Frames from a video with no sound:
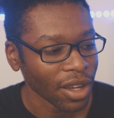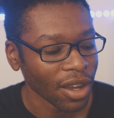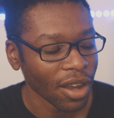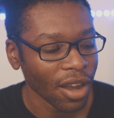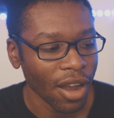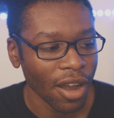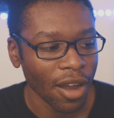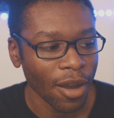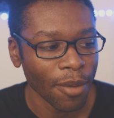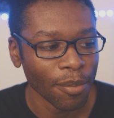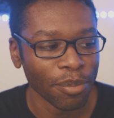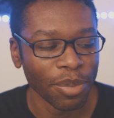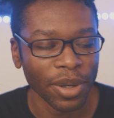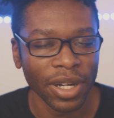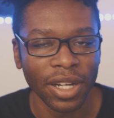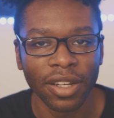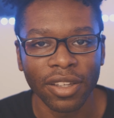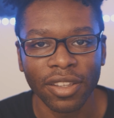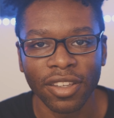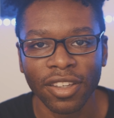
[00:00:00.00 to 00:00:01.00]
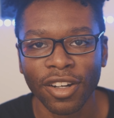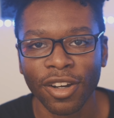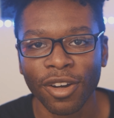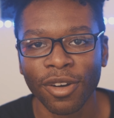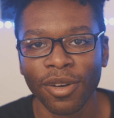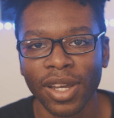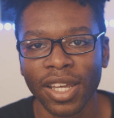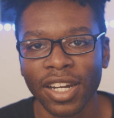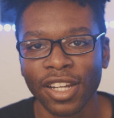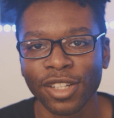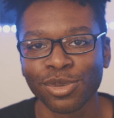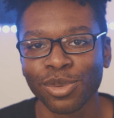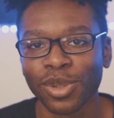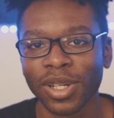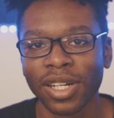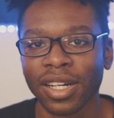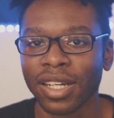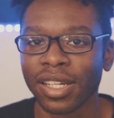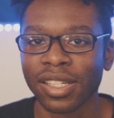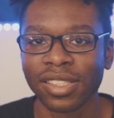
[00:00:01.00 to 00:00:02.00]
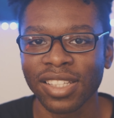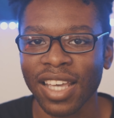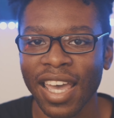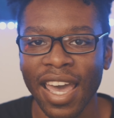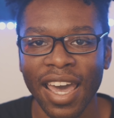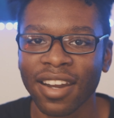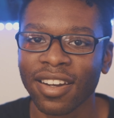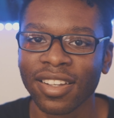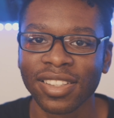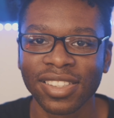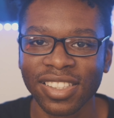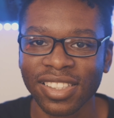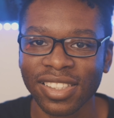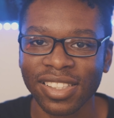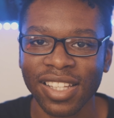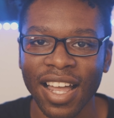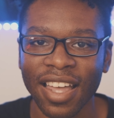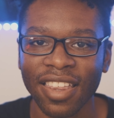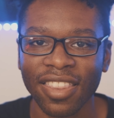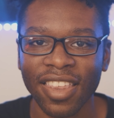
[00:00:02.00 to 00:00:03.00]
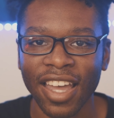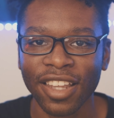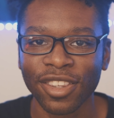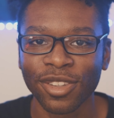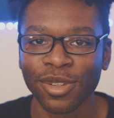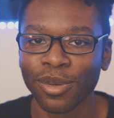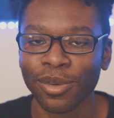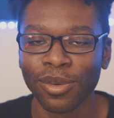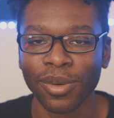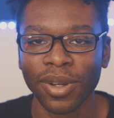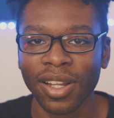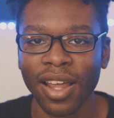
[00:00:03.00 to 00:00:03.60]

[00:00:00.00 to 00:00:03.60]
But it is what it is. Canons is like that too.